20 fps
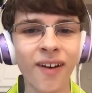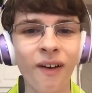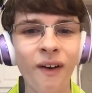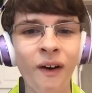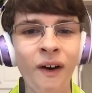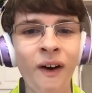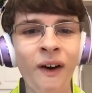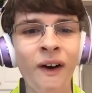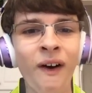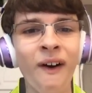
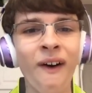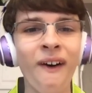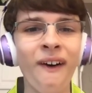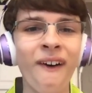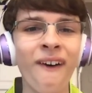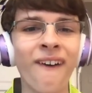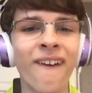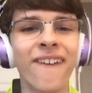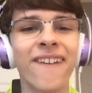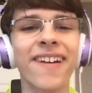
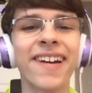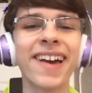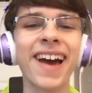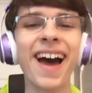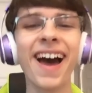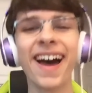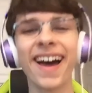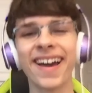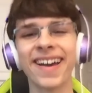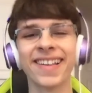Oh,
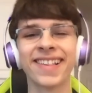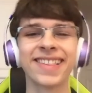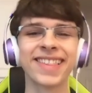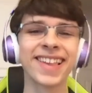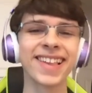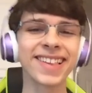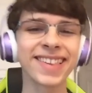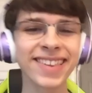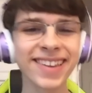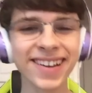guys,
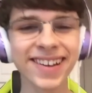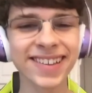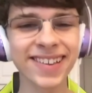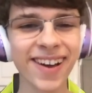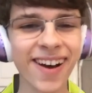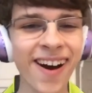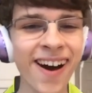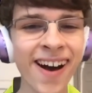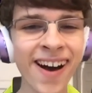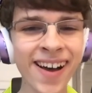this looks
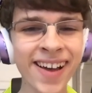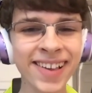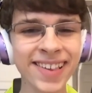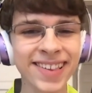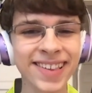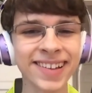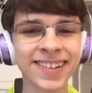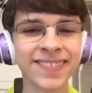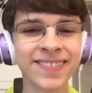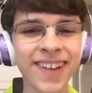
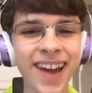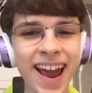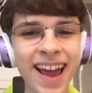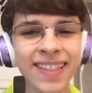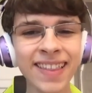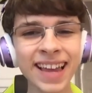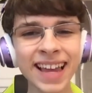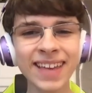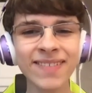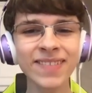awesome.
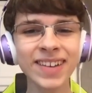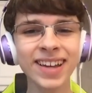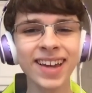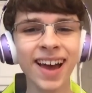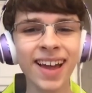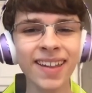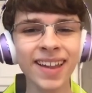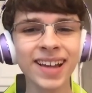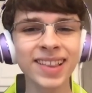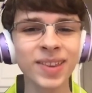And they even
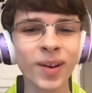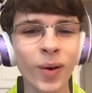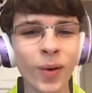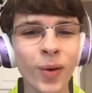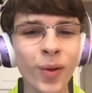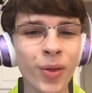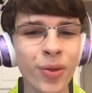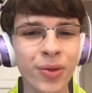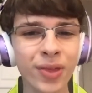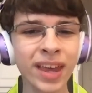got like the
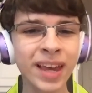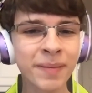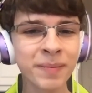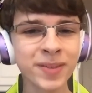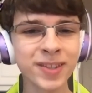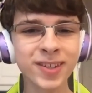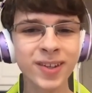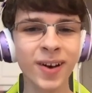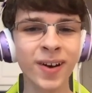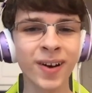old theme
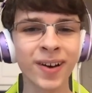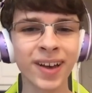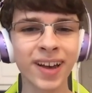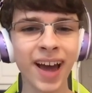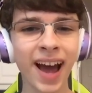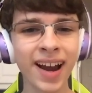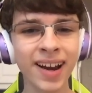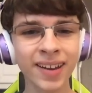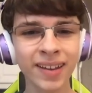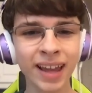song
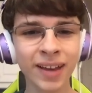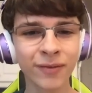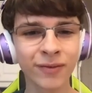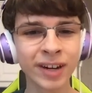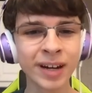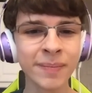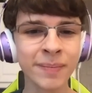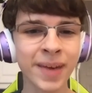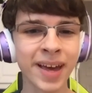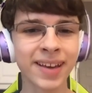kind of like
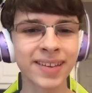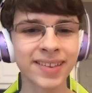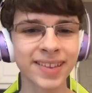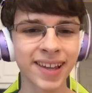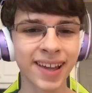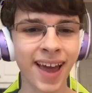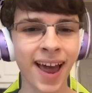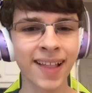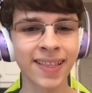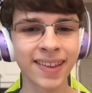remixed
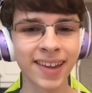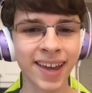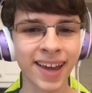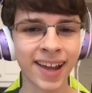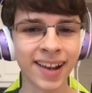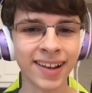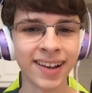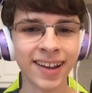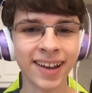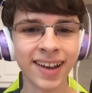it at the
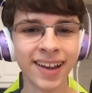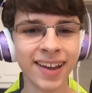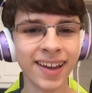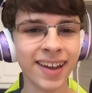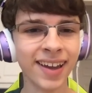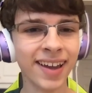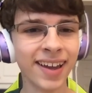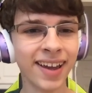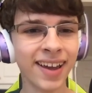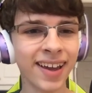end. like
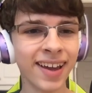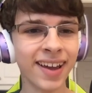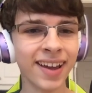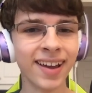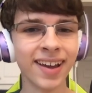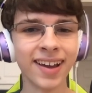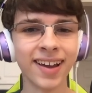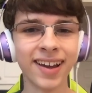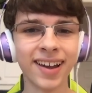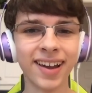Iron Man
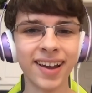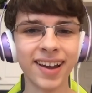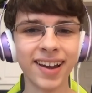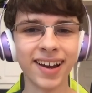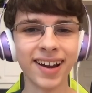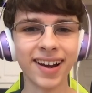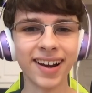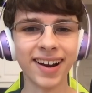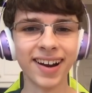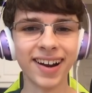and Thor
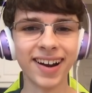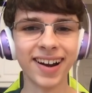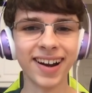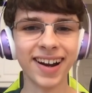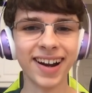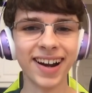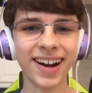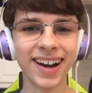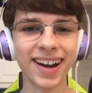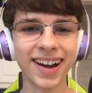rolled into
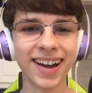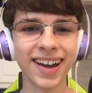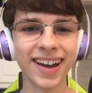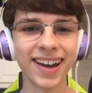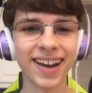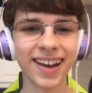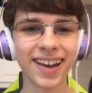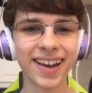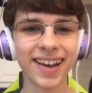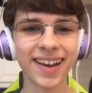one. He's no
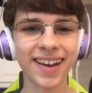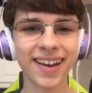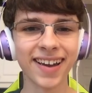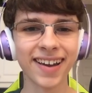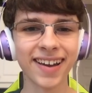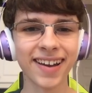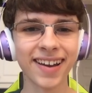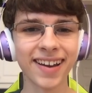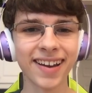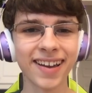
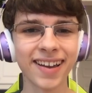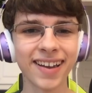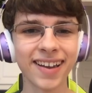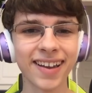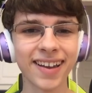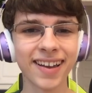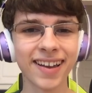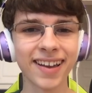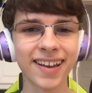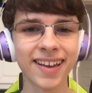Spider-Man. What
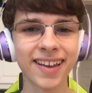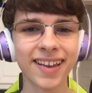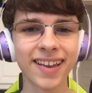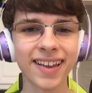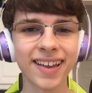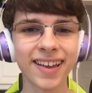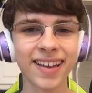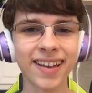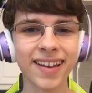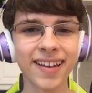is it with
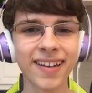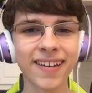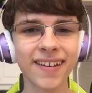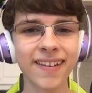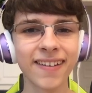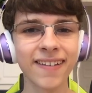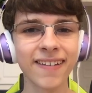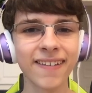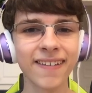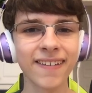you and
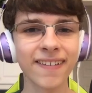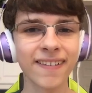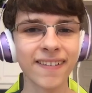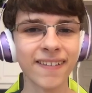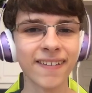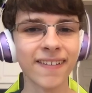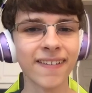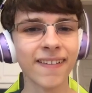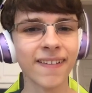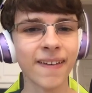Spider-Man?
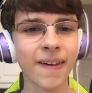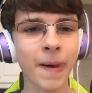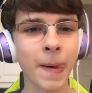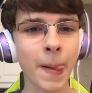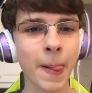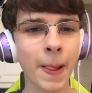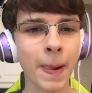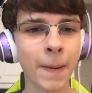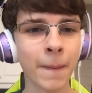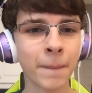What, he looks out
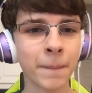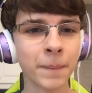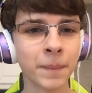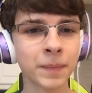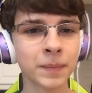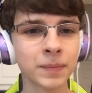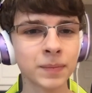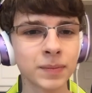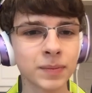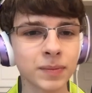for the
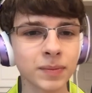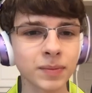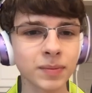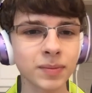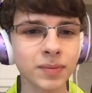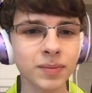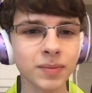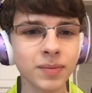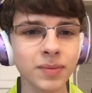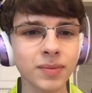neighborhood, has a
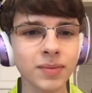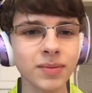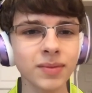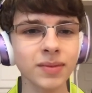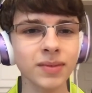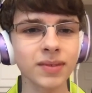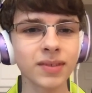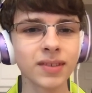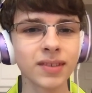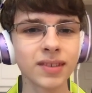dope suit,
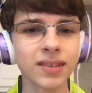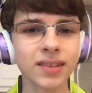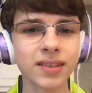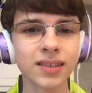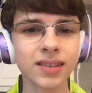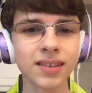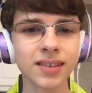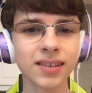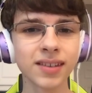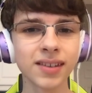and I really
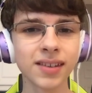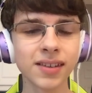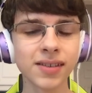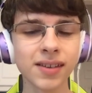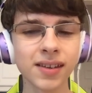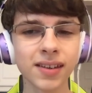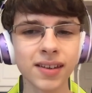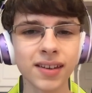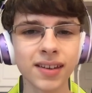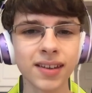respect
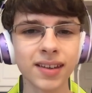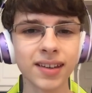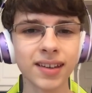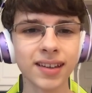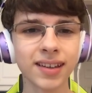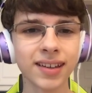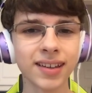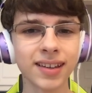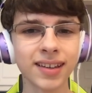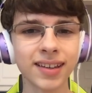him.
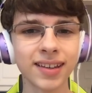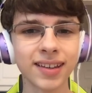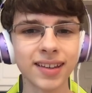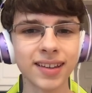Sub.